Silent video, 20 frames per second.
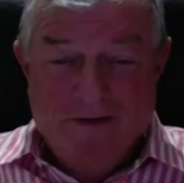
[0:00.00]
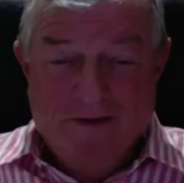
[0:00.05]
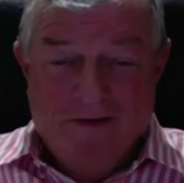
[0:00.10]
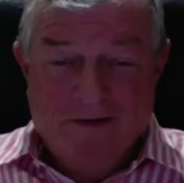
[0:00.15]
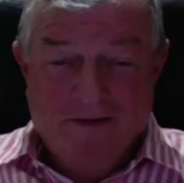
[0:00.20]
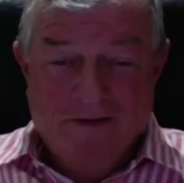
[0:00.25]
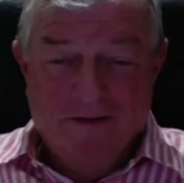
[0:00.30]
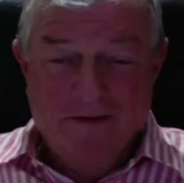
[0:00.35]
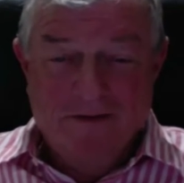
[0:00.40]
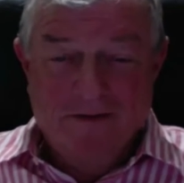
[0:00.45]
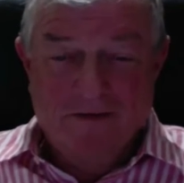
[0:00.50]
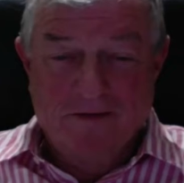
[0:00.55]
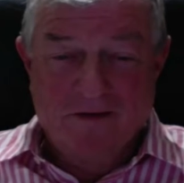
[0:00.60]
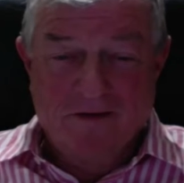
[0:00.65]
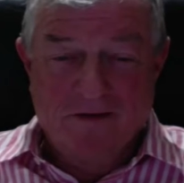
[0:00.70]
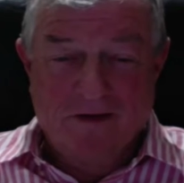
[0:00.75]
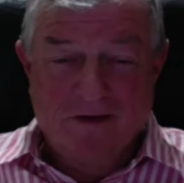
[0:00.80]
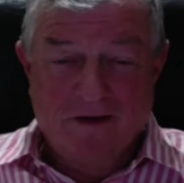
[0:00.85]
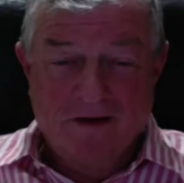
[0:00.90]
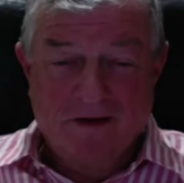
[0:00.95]

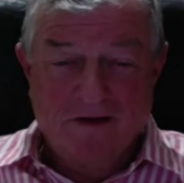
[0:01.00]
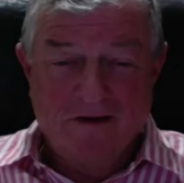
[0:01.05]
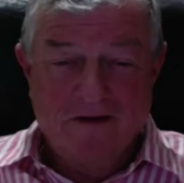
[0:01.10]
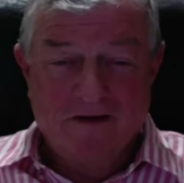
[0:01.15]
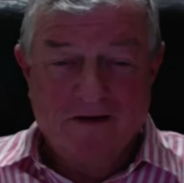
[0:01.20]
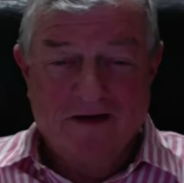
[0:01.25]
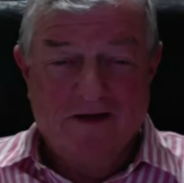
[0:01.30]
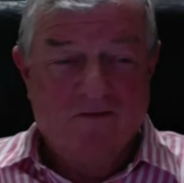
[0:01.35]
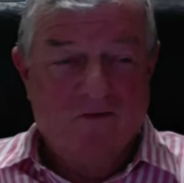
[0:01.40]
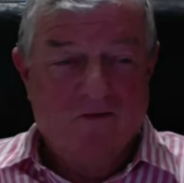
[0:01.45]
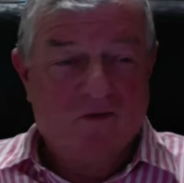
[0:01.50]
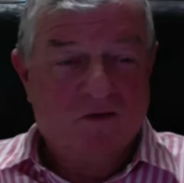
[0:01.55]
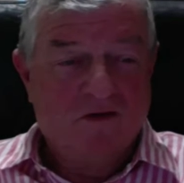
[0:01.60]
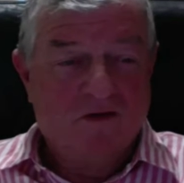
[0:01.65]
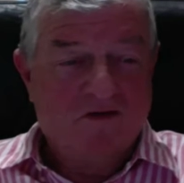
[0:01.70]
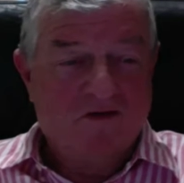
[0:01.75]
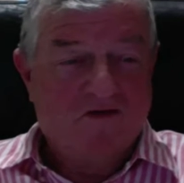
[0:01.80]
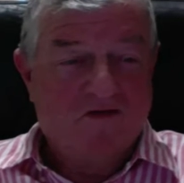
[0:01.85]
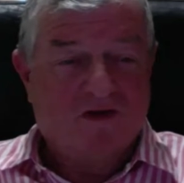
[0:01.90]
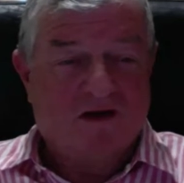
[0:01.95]
How can you have
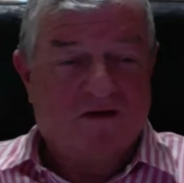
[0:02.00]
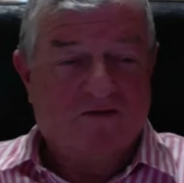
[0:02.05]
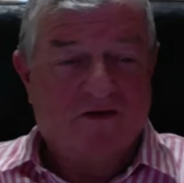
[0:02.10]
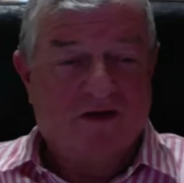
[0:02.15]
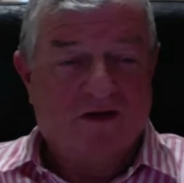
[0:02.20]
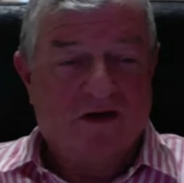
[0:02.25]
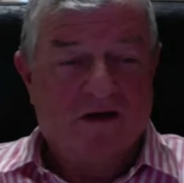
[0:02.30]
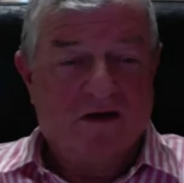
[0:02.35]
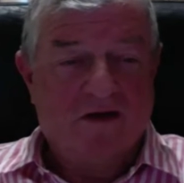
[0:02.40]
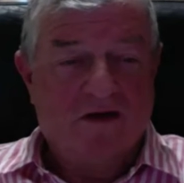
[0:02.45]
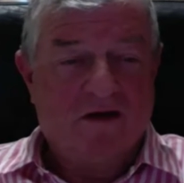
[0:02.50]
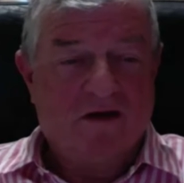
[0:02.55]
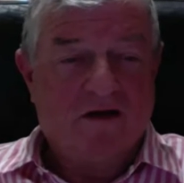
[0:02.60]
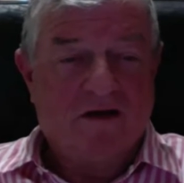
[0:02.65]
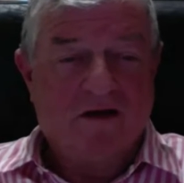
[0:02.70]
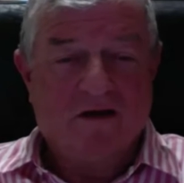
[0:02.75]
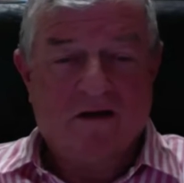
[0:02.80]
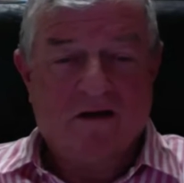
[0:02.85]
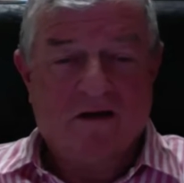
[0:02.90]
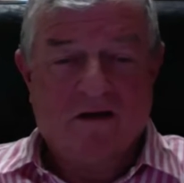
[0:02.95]
all this stuff out
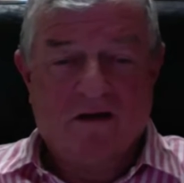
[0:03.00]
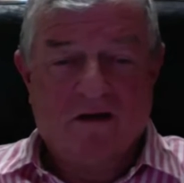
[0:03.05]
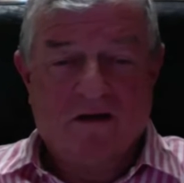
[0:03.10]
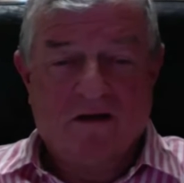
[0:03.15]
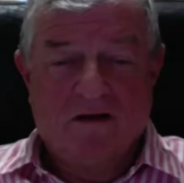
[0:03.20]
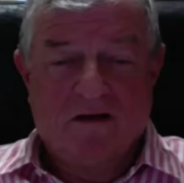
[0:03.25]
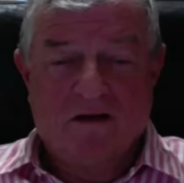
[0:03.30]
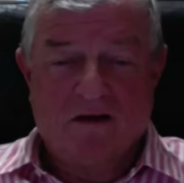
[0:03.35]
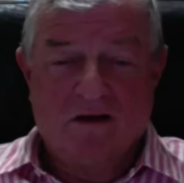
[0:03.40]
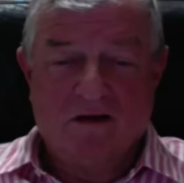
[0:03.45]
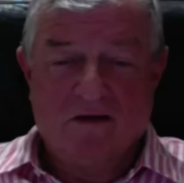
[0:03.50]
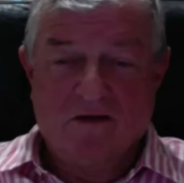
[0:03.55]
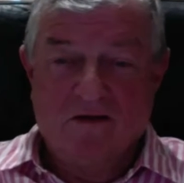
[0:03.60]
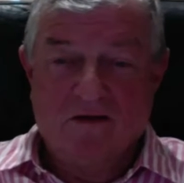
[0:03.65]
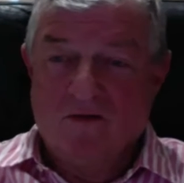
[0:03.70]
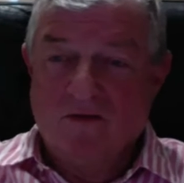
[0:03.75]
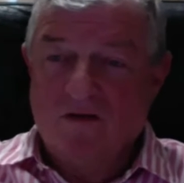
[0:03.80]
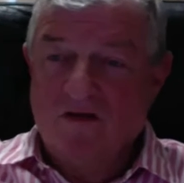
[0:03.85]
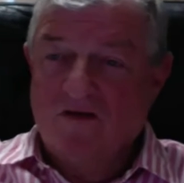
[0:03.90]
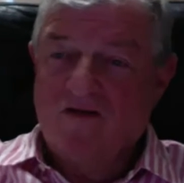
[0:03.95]
here and you've
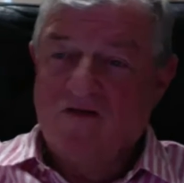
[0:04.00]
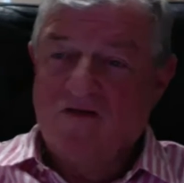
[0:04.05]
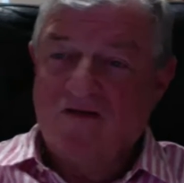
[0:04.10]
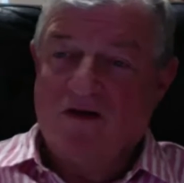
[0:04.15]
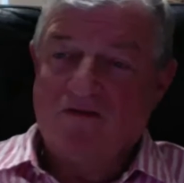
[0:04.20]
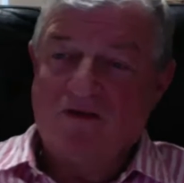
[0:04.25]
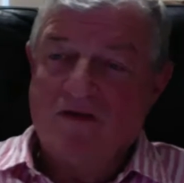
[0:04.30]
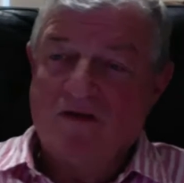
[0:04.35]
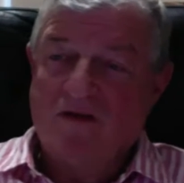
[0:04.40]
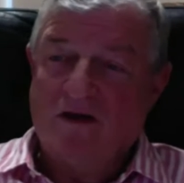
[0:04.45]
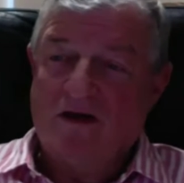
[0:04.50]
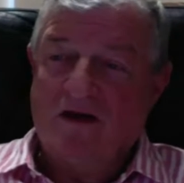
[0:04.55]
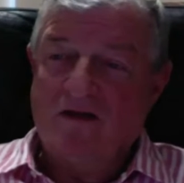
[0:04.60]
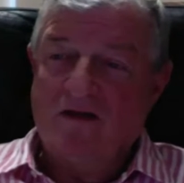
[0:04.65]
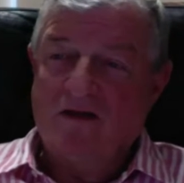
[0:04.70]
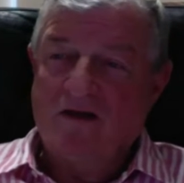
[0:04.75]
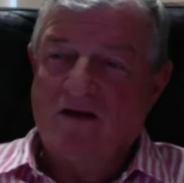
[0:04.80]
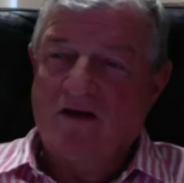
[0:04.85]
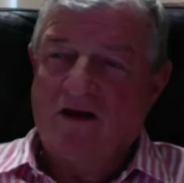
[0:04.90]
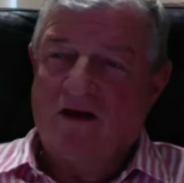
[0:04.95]
got all this stuff in the
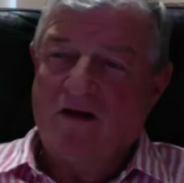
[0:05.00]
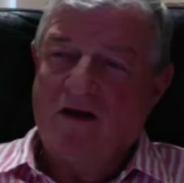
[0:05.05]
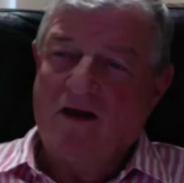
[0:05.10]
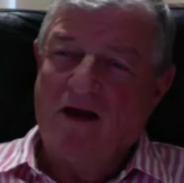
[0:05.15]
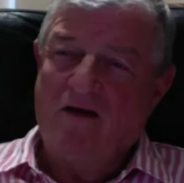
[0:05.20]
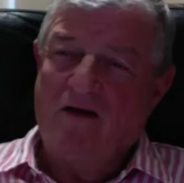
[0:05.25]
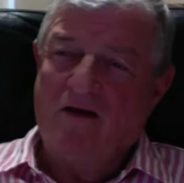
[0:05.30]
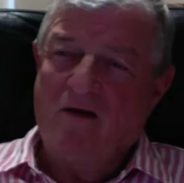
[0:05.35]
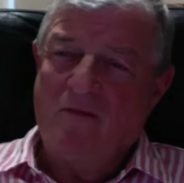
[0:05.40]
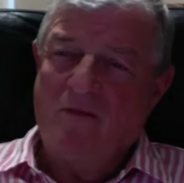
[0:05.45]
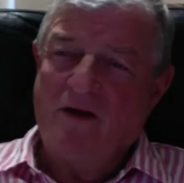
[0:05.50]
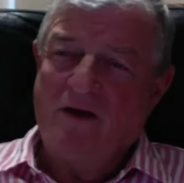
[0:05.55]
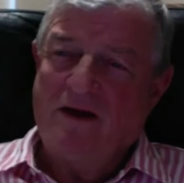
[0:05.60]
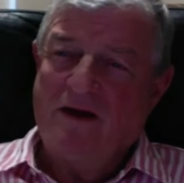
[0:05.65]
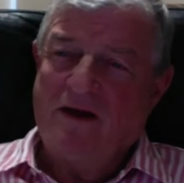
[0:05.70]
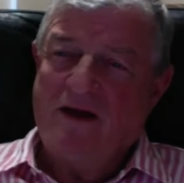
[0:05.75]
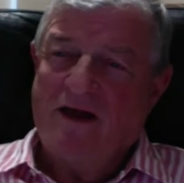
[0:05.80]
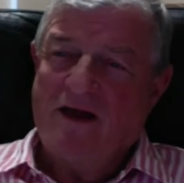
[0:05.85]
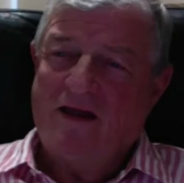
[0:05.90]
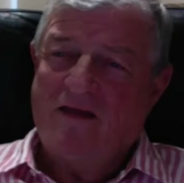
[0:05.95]
Catholic? Can I be
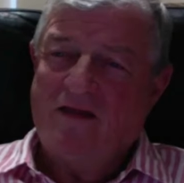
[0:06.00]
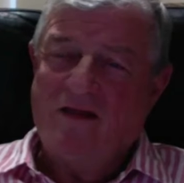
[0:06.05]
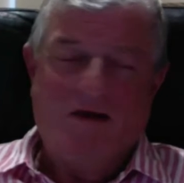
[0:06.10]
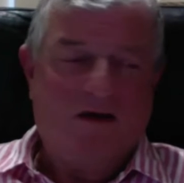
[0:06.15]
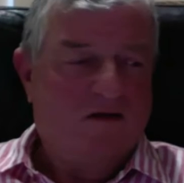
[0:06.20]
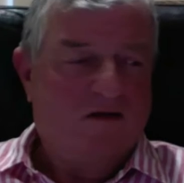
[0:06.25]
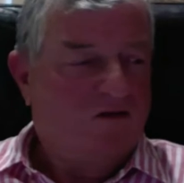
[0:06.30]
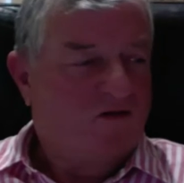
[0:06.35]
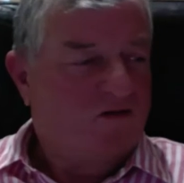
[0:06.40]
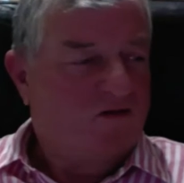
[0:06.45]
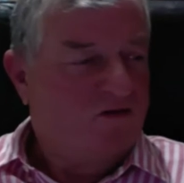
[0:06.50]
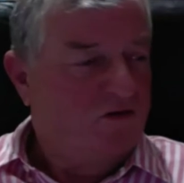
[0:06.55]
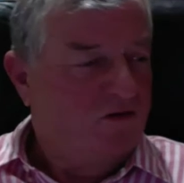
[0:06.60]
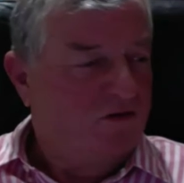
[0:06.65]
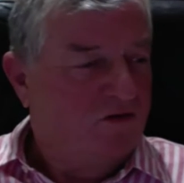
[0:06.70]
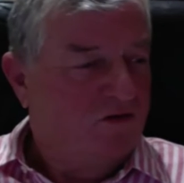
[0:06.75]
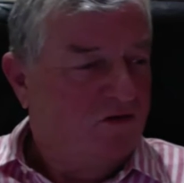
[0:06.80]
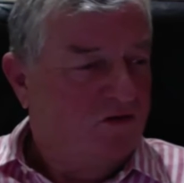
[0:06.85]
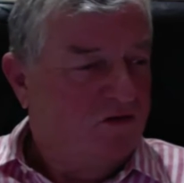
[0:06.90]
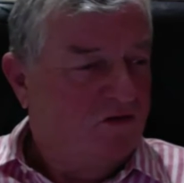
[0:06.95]
a Catholic and still
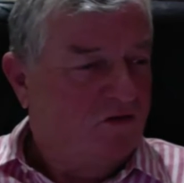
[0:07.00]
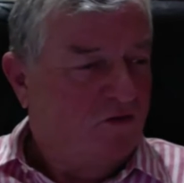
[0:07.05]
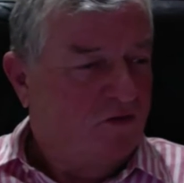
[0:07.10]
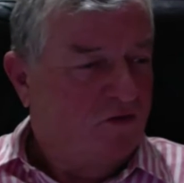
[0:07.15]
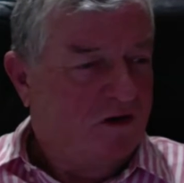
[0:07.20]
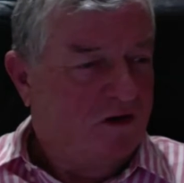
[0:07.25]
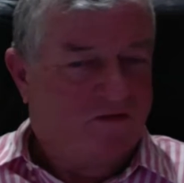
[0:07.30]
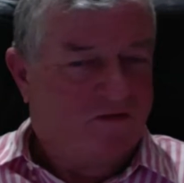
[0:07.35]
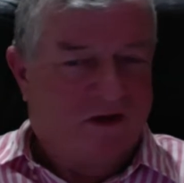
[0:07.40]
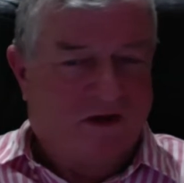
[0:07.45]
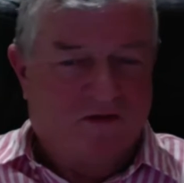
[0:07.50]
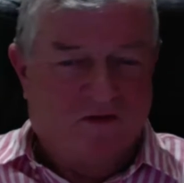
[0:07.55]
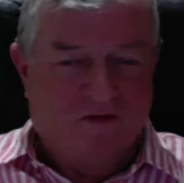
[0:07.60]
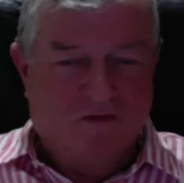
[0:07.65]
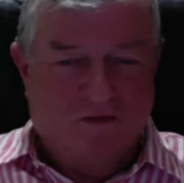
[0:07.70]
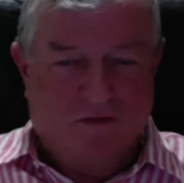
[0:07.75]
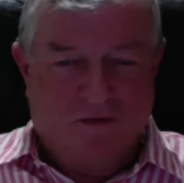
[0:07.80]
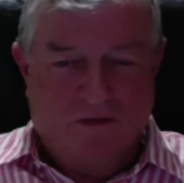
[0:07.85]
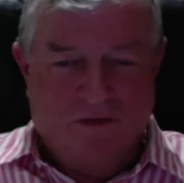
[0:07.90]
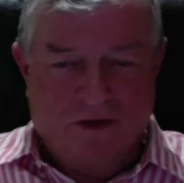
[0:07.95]
do this for a living,
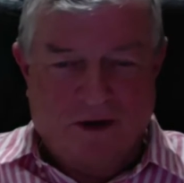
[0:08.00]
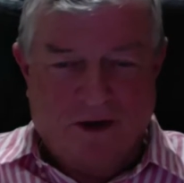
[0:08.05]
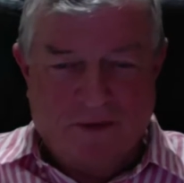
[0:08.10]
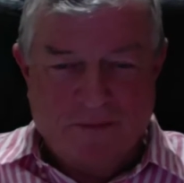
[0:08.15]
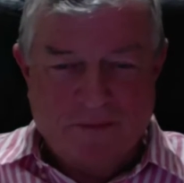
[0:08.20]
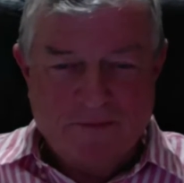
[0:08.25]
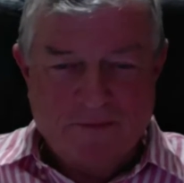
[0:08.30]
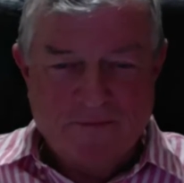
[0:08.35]
sort of thing?